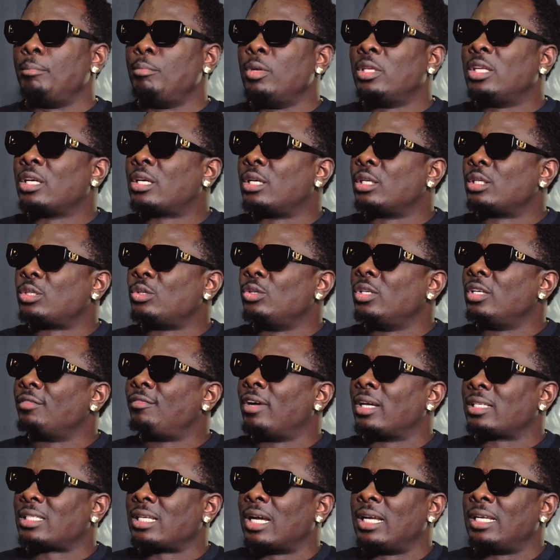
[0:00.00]
Music is
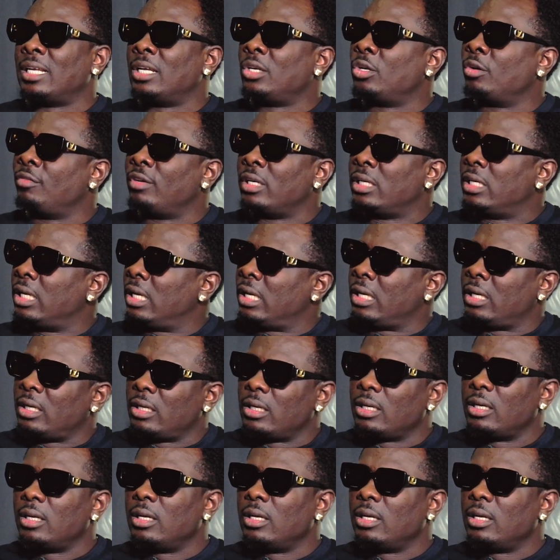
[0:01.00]
universal at the end of the day.